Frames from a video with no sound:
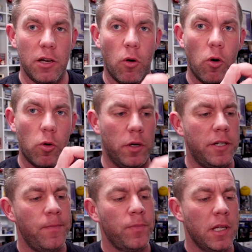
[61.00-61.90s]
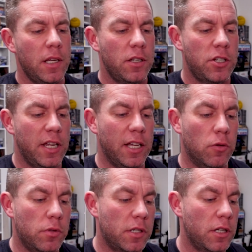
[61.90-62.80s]
awkward
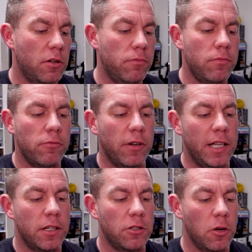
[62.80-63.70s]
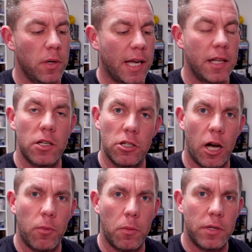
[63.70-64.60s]
seals that you really could do with getting a
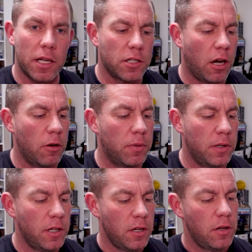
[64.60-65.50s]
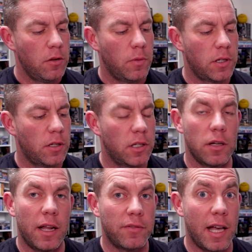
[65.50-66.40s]
sharp object to open, which I don't
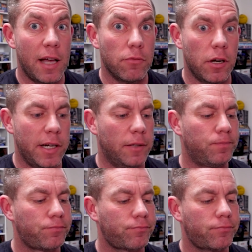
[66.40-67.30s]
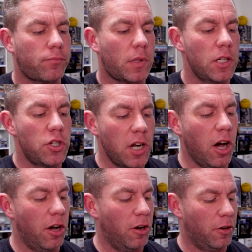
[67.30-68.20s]
have to hand right now.
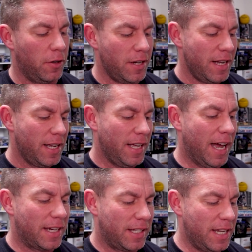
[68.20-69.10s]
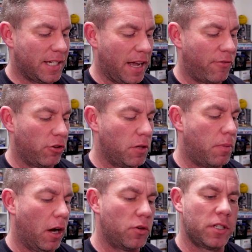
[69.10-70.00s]
So, yes, these came through the
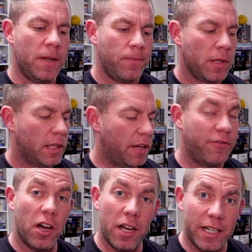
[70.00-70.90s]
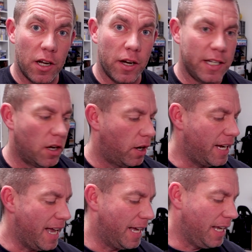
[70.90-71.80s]
post. They're $13.99
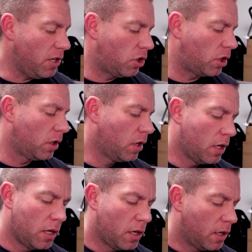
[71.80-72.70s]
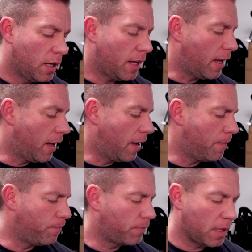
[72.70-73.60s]
each,
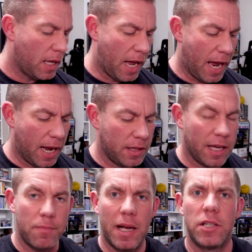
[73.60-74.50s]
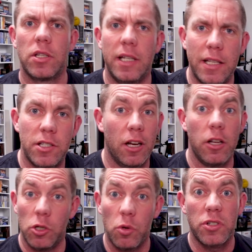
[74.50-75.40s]
and they basically turn
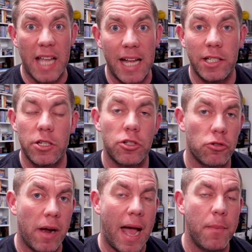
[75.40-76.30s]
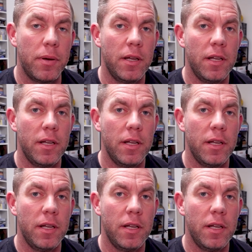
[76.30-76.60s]
your standard strap